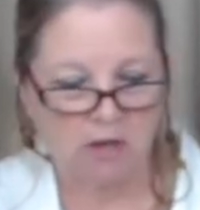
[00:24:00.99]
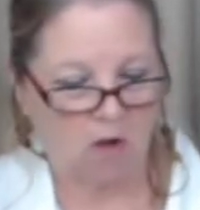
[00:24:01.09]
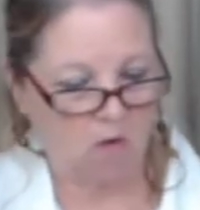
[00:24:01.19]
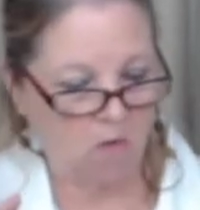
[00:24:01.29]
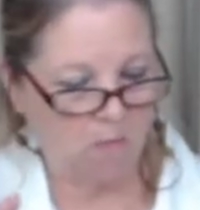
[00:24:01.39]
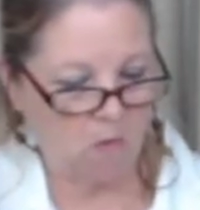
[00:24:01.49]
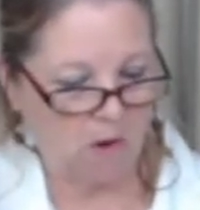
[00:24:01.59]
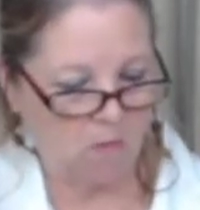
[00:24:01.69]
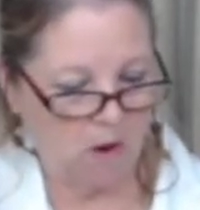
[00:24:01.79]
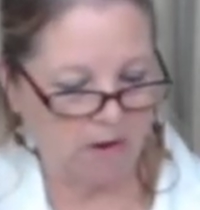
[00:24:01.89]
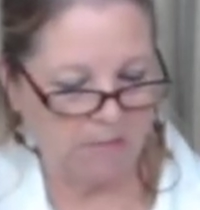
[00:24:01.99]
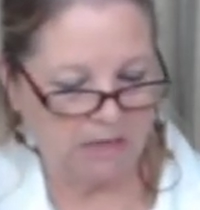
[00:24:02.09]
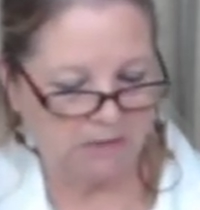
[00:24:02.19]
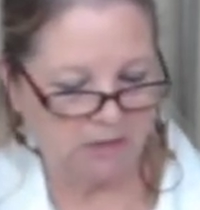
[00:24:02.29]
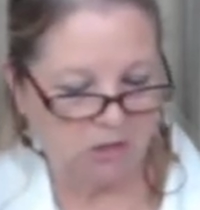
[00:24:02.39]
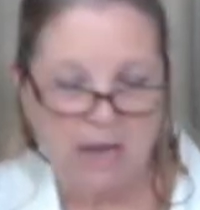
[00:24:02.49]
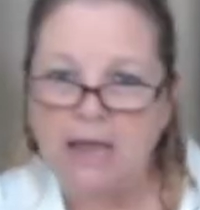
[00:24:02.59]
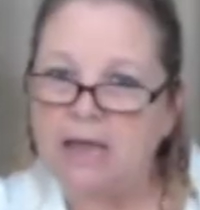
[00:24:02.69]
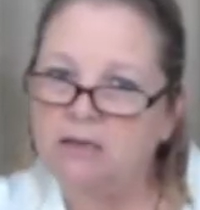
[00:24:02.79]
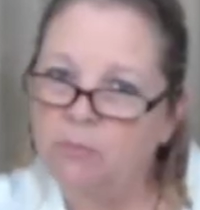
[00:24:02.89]
Oh boy, what a message.
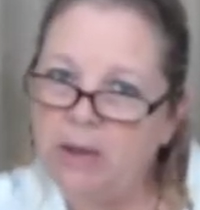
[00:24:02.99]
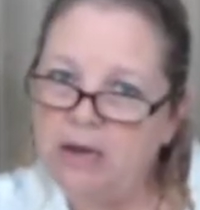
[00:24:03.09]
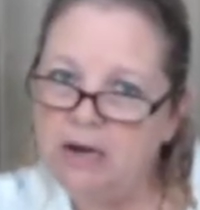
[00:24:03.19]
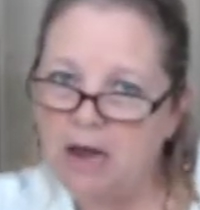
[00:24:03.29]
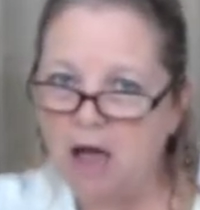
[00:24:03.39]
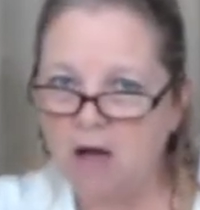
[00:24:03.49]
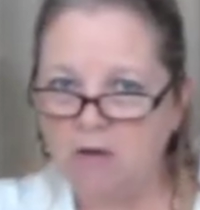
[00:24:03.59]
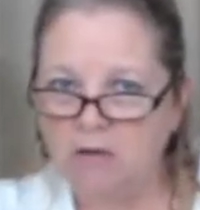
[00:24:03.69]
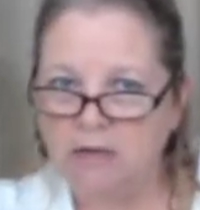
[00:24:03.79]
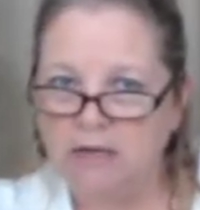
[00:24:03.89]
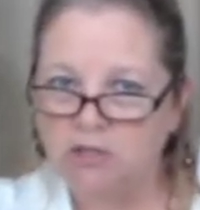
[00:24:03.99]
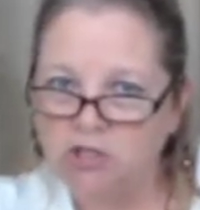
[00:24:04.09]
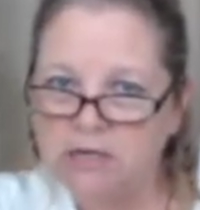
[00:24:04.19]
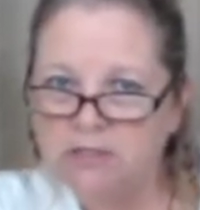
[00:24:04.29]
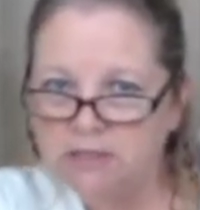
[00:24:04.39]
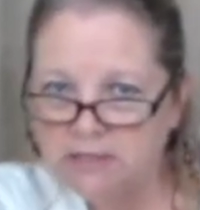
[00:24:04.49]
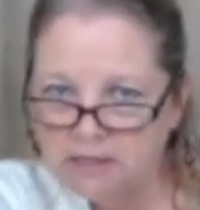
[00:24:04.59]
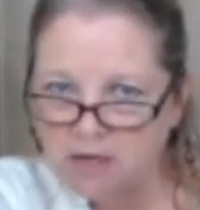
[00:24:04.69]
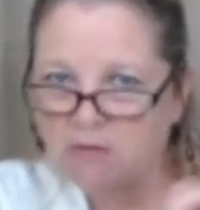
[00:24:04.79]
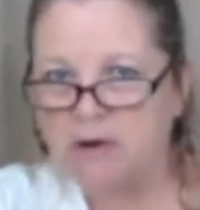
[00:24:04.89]
And to beat it all, Jesus
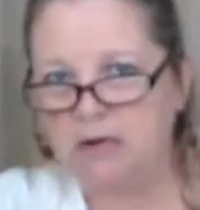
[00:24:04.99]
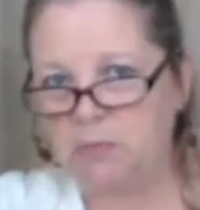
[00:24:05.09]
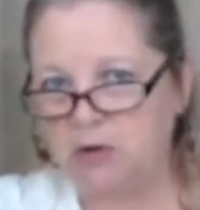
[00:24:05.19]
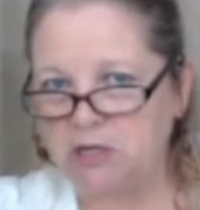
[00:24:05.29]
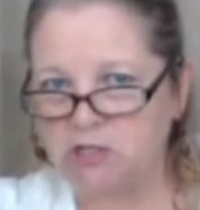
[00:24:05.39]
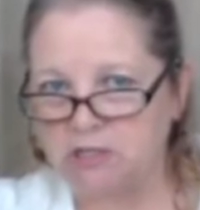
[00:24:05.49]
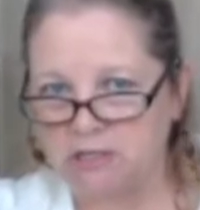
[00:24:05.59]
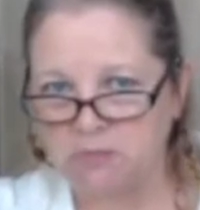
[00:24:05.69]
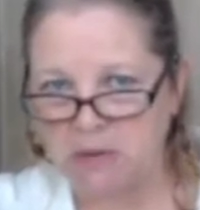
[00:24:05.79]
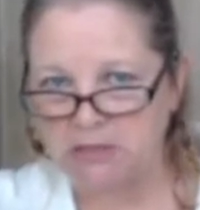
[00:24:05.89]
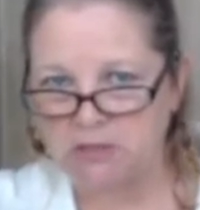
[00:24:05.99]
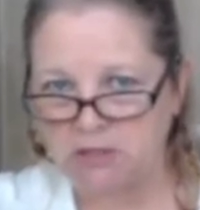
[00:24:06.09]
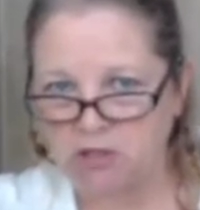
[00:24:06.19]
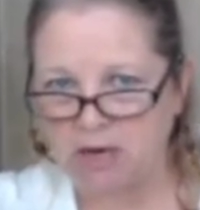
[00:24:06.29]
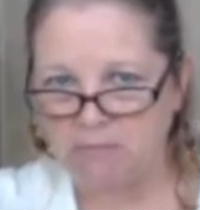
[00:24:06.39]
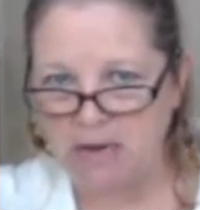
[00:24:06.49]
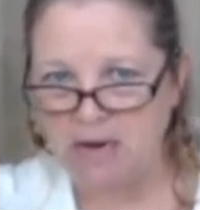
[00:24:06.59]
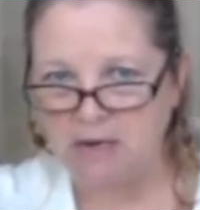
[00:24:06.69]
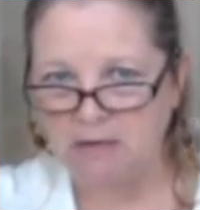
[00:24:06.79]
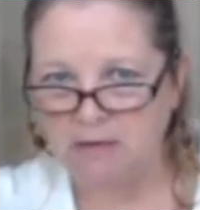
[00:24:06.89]
has already preached this message.
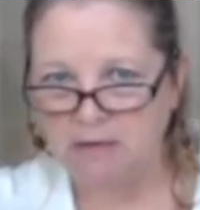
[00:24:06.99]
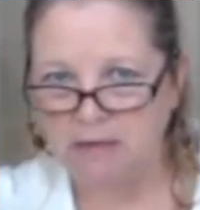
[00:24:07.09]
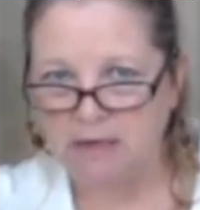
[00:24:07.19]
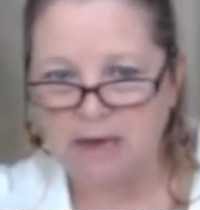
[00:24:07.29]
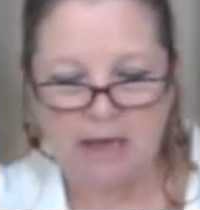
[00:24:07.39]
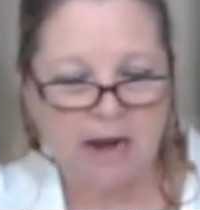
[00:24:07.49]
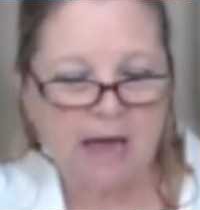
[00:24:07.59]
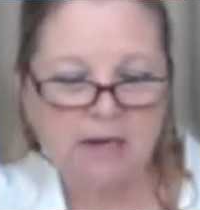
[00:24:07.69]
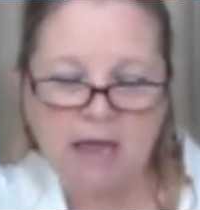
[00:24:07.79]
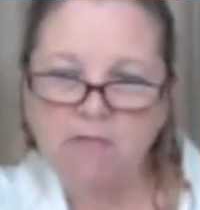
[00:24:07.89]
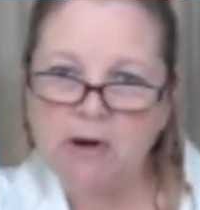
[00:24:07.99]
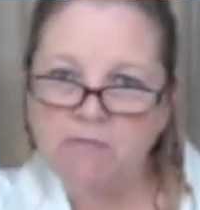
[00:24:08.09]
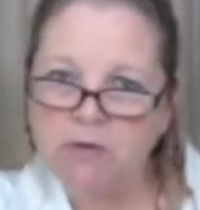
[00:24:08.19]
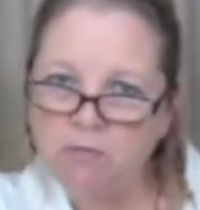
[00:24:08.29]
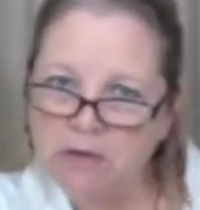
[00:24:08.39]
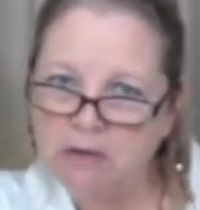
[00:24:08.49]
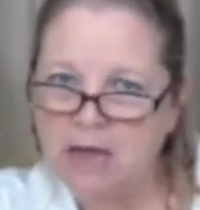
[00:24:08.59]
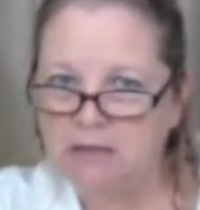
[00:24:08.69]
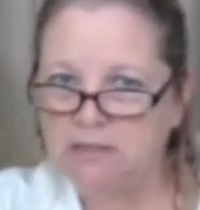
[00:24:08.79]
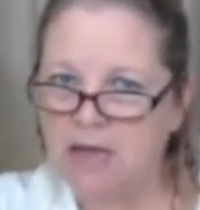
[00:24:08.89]
Amen? And I'd never even
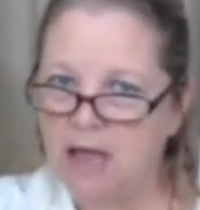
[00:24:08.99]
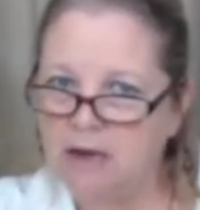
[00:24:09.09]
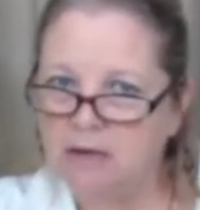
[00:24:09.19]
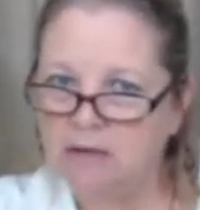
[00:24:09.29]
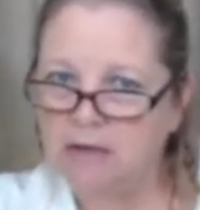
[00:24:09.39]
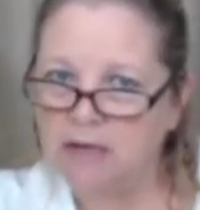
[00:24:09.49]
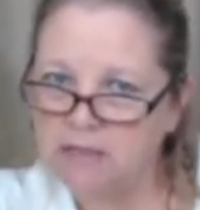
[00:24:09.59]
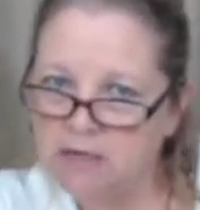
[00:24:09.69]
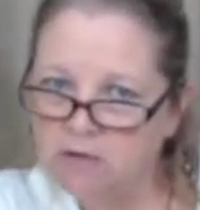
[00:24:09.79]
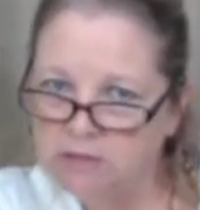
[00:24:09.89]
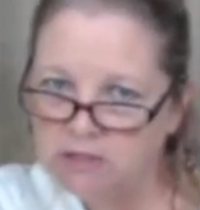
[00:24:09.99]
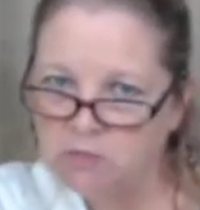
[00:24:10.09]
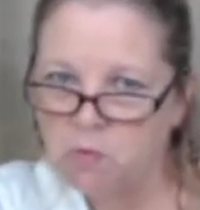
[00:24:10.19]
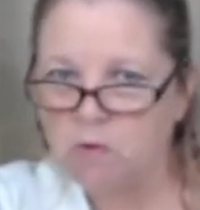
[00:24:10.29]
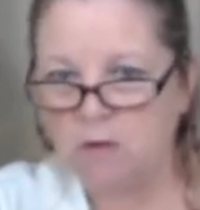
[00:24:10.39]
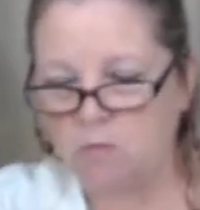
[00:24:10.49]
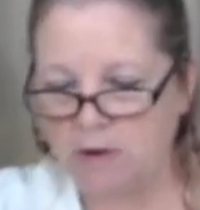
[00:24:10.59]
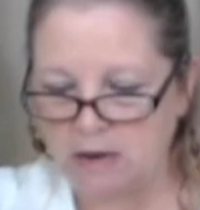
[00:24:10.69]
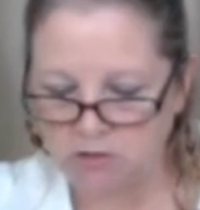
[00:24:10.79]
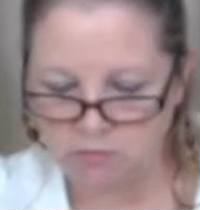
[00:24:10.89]
realized that until this morning when
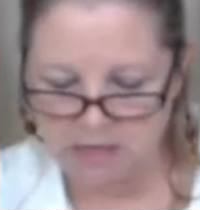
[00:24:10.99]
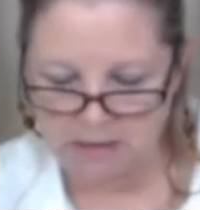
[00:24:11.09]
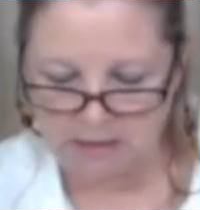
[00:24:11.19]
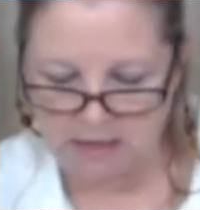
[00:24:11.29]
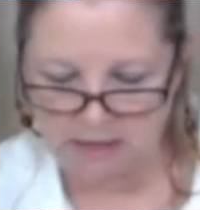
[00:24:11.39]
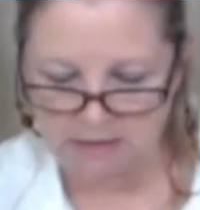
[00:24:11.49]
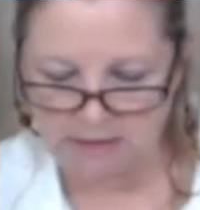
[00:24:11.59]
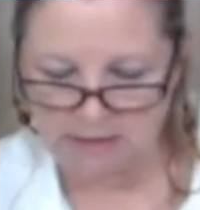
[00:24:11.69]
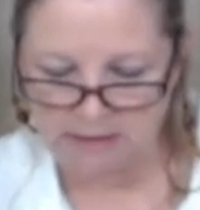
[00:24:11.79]
I was reading this.